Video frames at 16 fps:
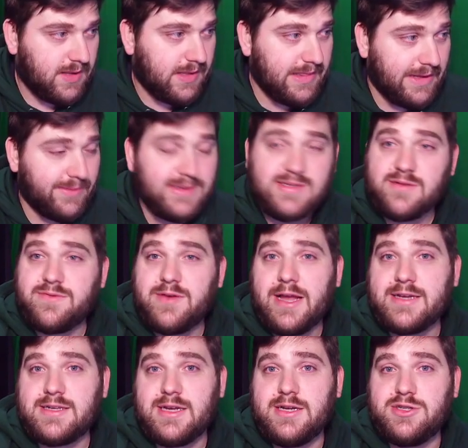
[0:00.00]
There is, in
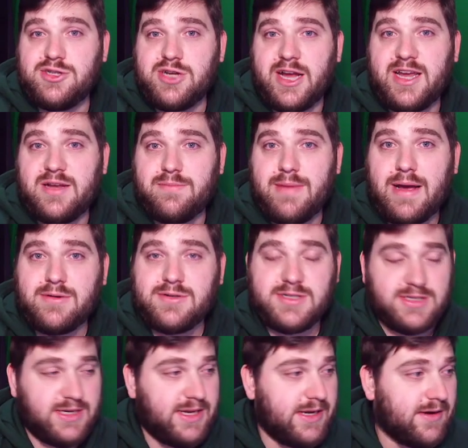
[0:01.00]
fact, a giant
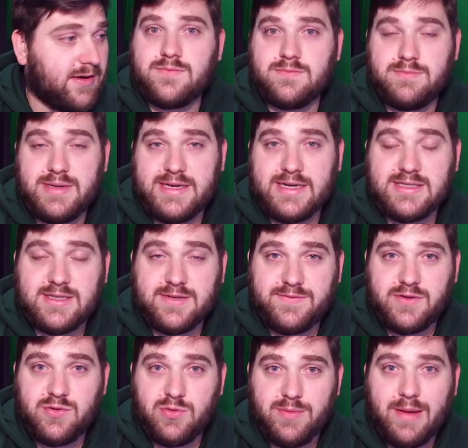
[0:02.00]
mountain here, because if
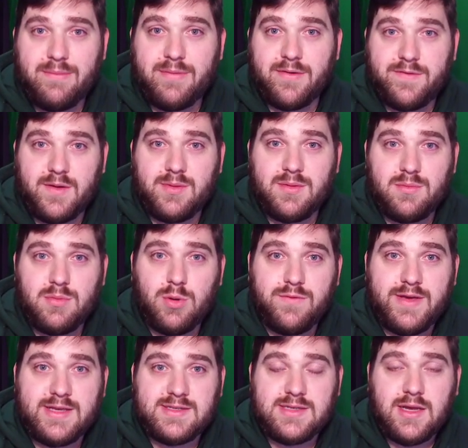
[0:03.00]
you remember from the
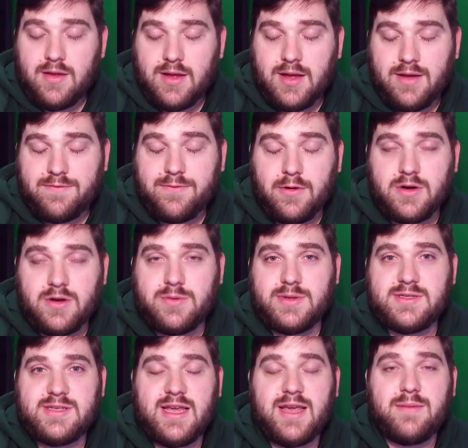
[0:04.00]
movies, Frodo
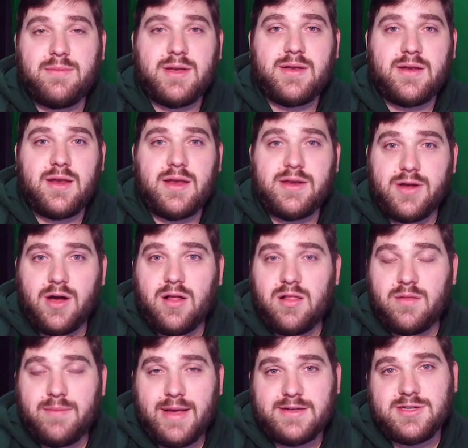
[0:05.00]
and Sam and
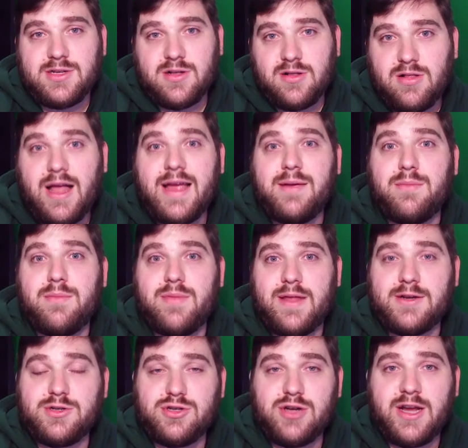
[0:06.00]
Gollum had to climb
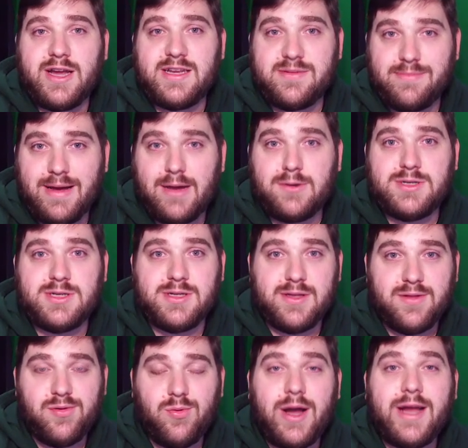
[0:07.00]
that giant
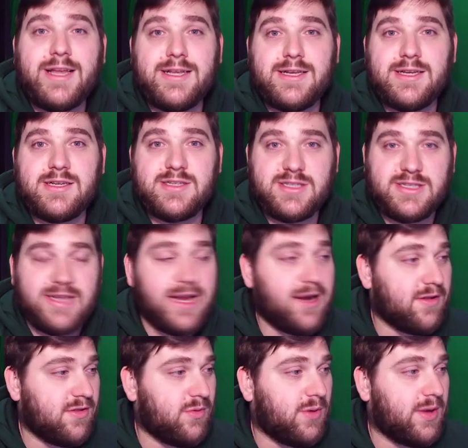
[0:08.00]
mountain, the winding
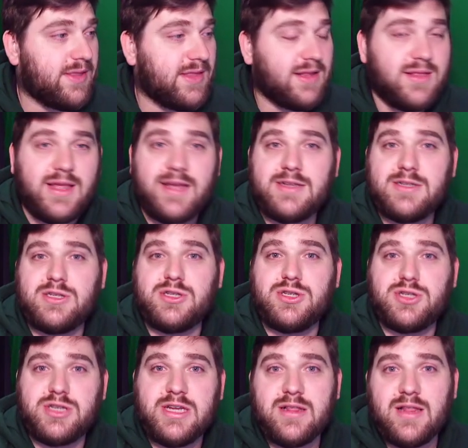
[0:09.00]
stair, the one that led to
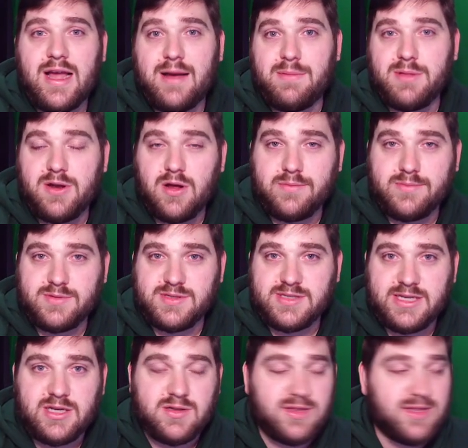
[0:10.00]
Shelob that
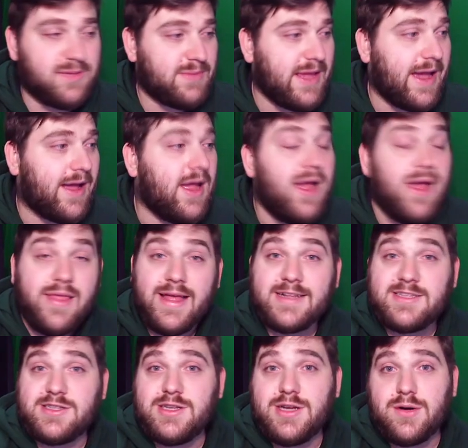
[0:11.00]
almost killed them. Yeah,
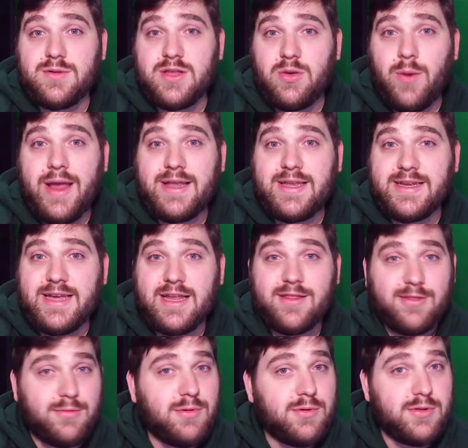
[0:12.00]
that's the only way to get
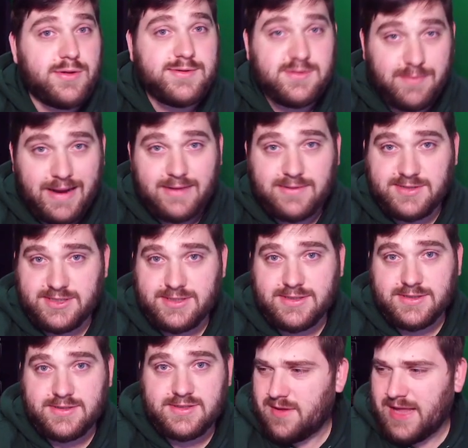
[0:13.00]
through those
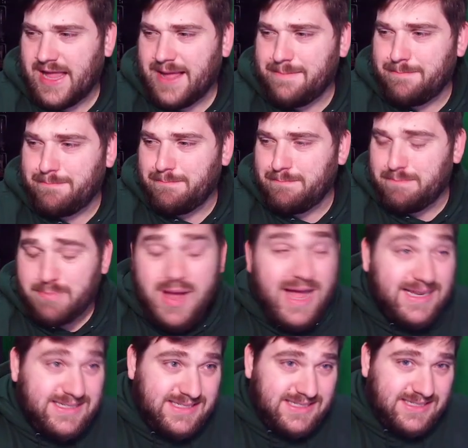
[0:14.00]
mountains.
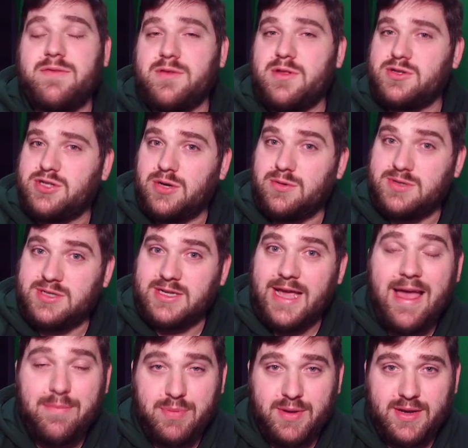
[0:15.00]
But the show to
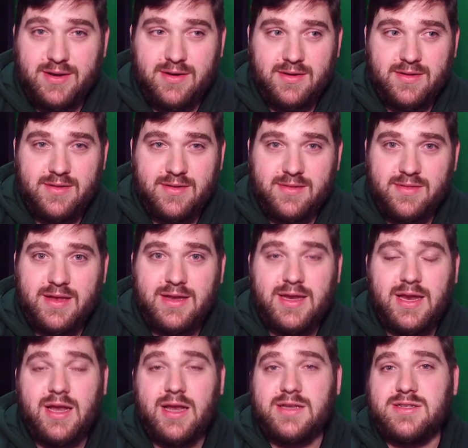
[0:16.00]
happen, they
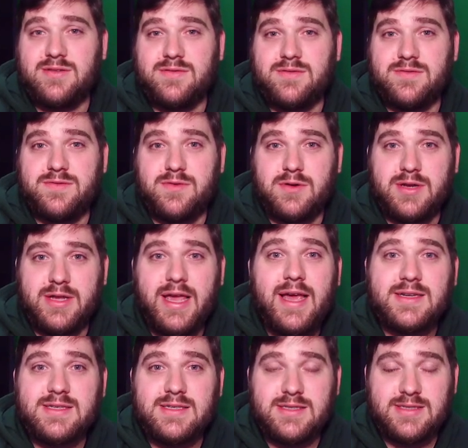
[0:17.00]
needed to
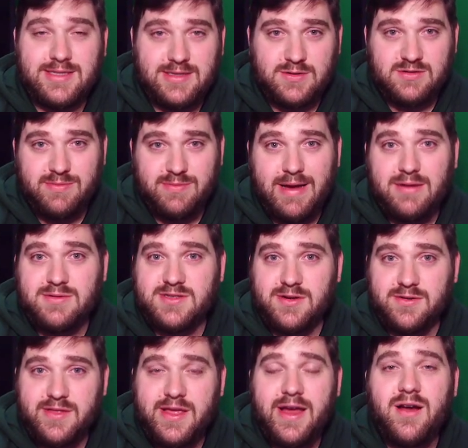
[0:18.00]
forget that those mountains
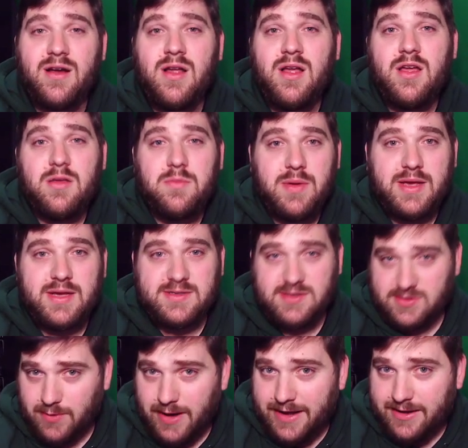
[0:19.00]
are there because
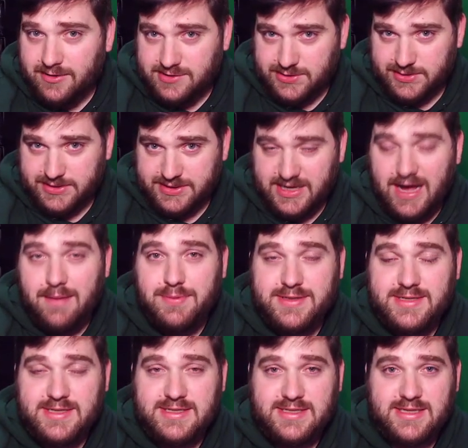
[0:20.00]
the writers are
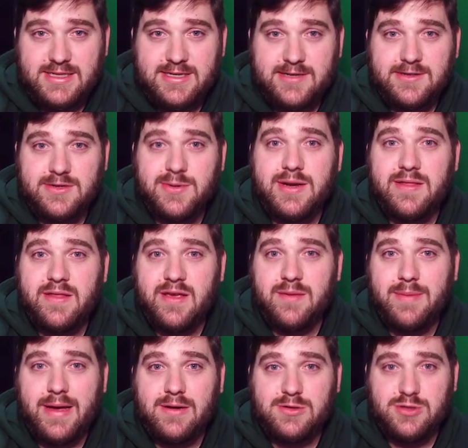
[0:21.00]
incompetent and they don't know anything
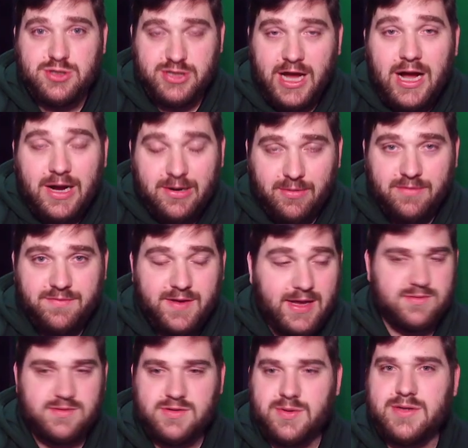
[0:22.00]
about
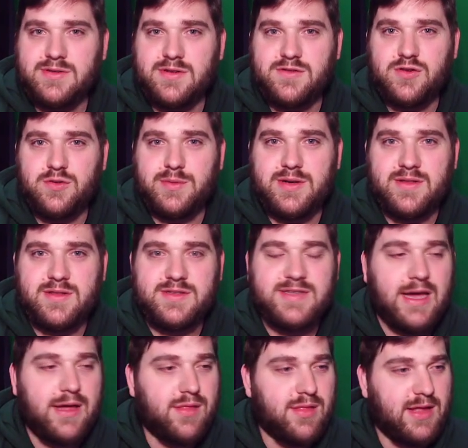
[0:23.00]
geography. So here's a zoom into the
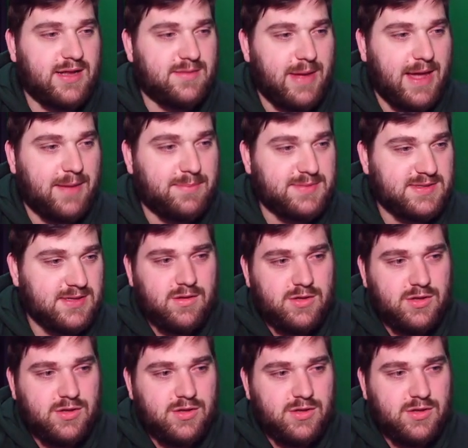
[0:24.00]
Southland maps.